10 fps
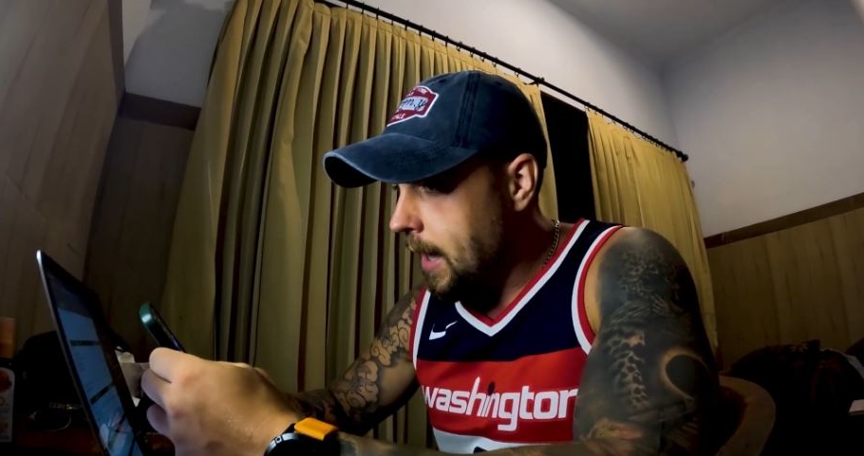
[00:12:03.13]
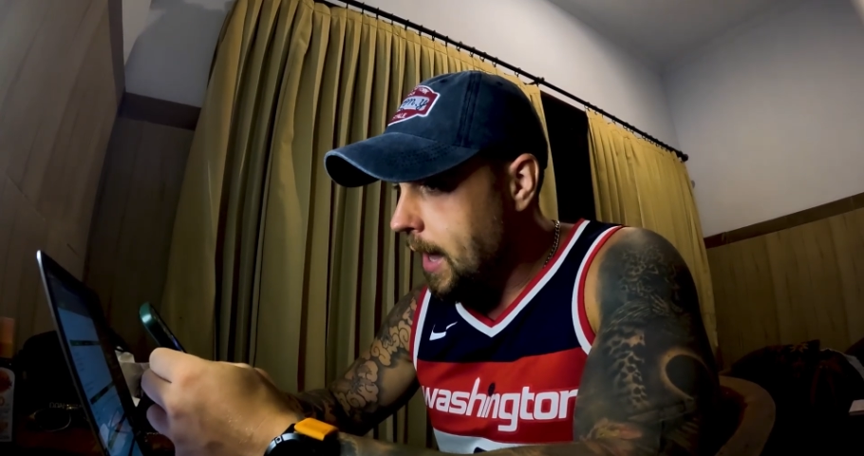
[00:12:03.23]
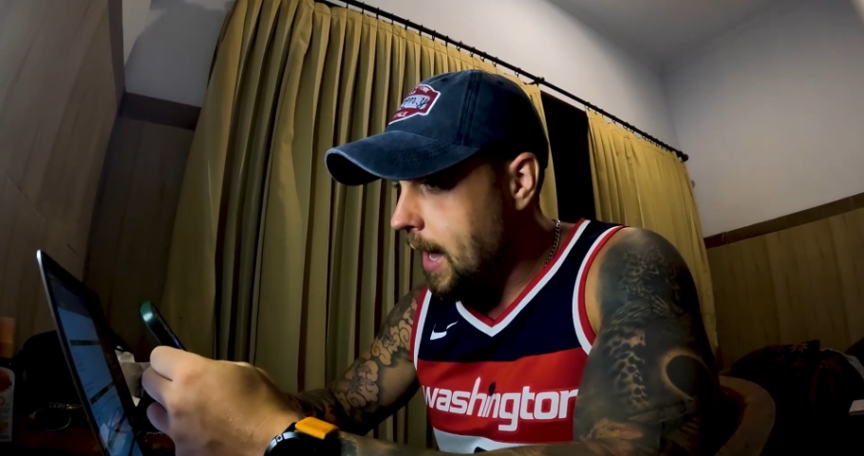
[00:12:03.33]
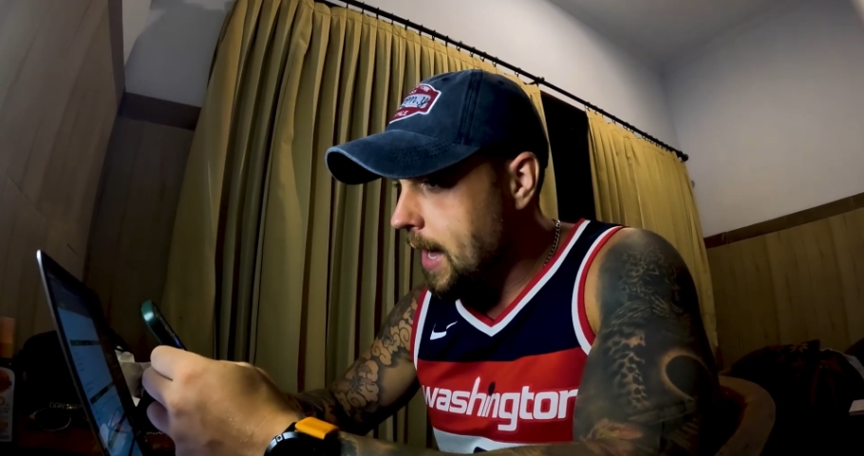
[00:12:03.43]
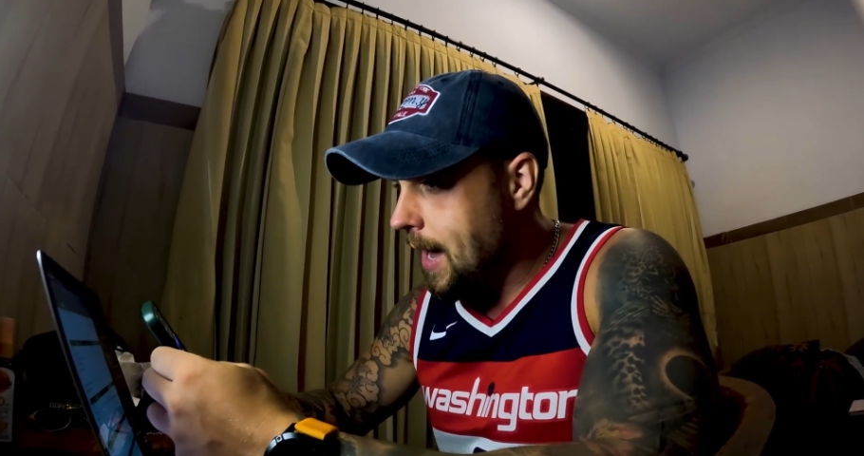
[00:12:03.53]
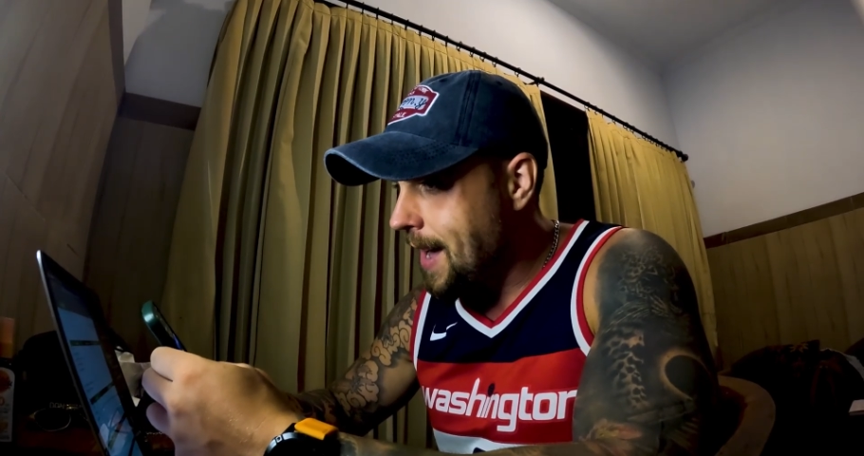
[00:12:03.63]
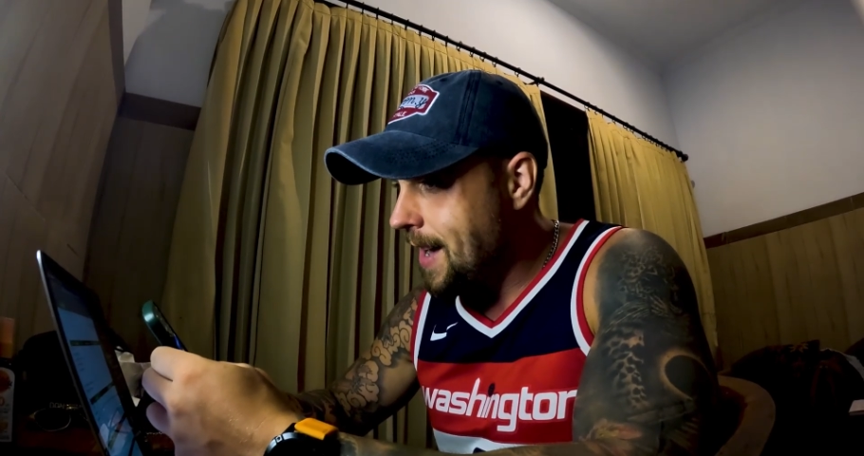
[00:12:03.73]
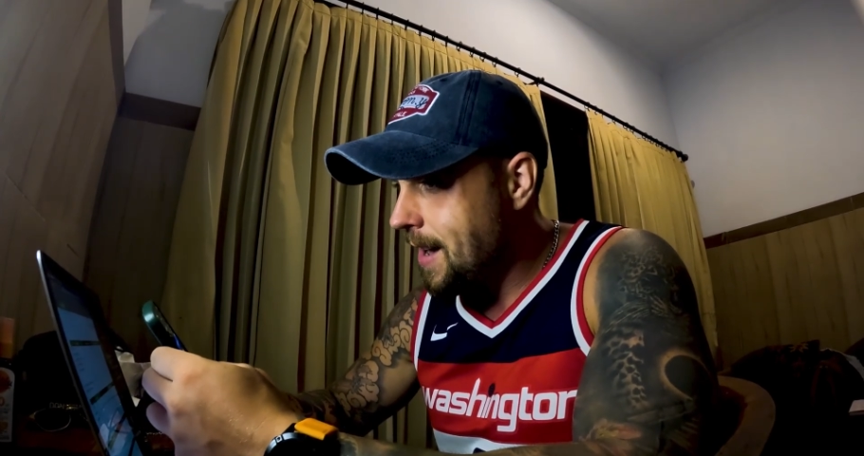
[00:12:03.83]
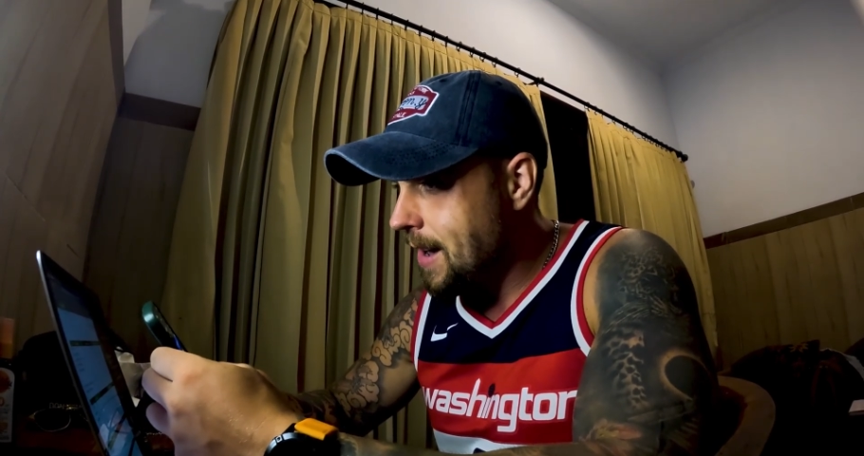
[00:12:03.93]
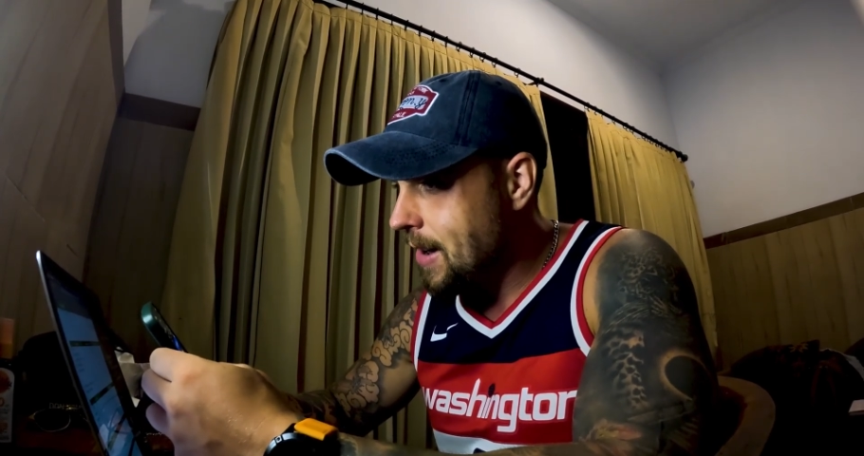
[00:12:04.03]

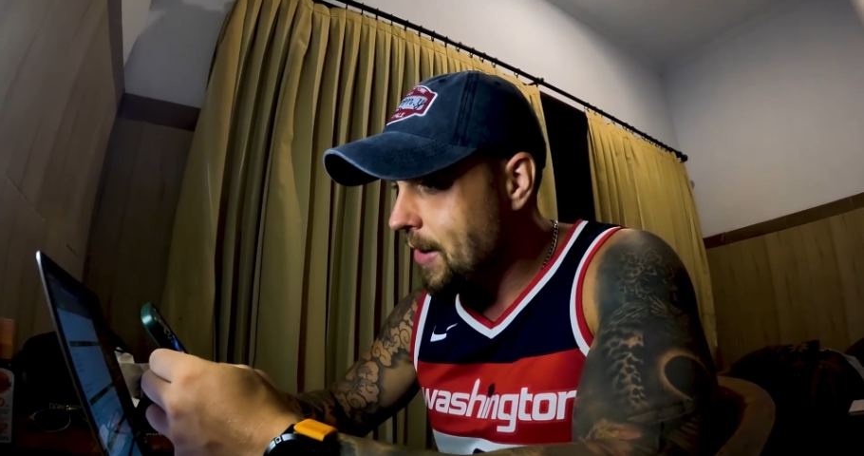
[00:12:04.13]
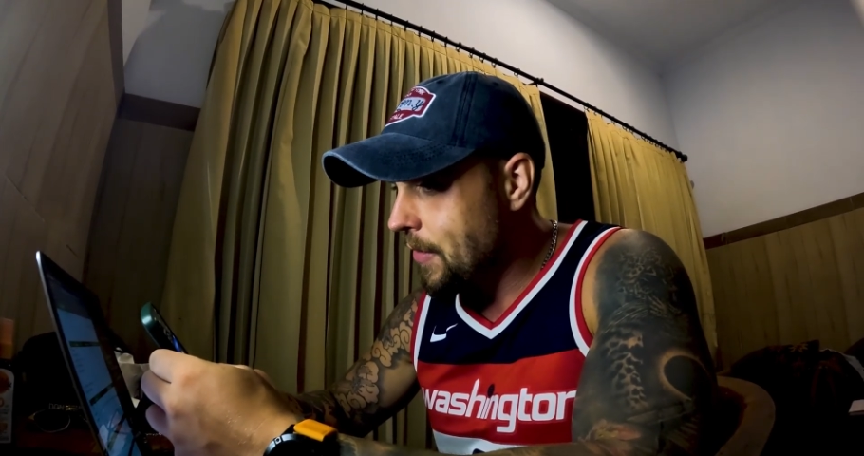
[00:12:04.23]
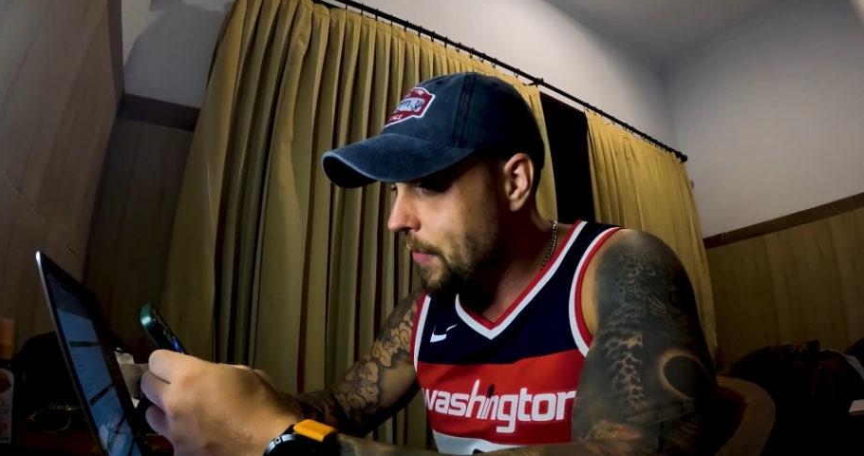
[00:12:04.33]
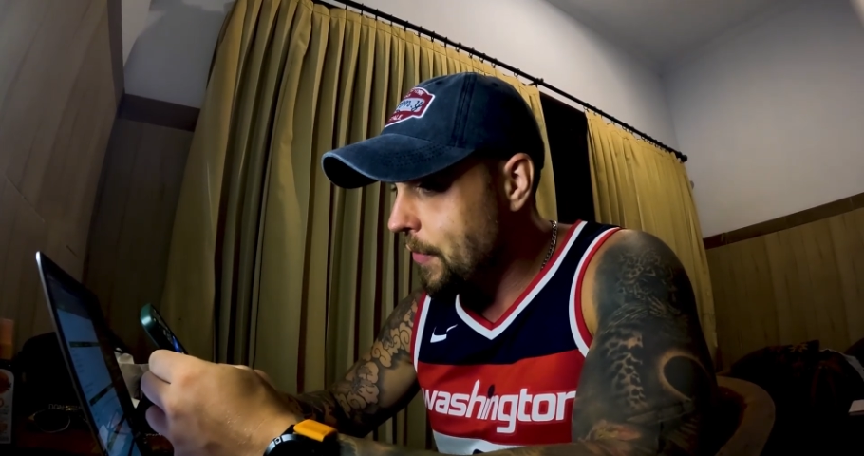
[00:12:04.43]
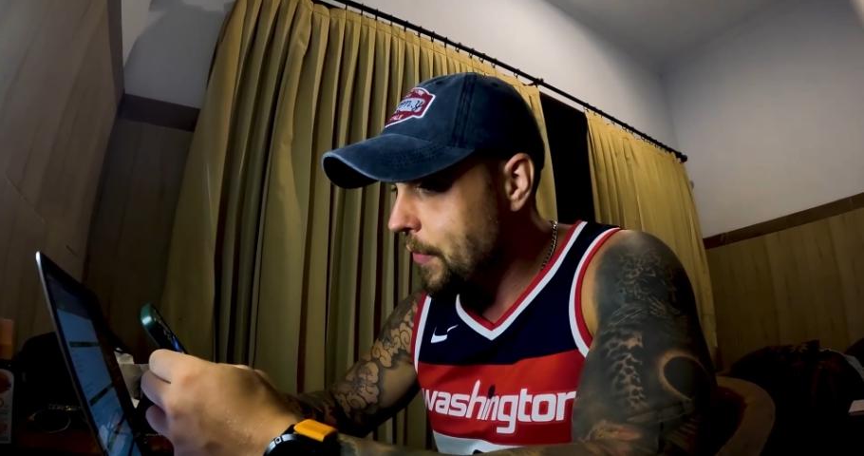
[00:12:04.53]
I've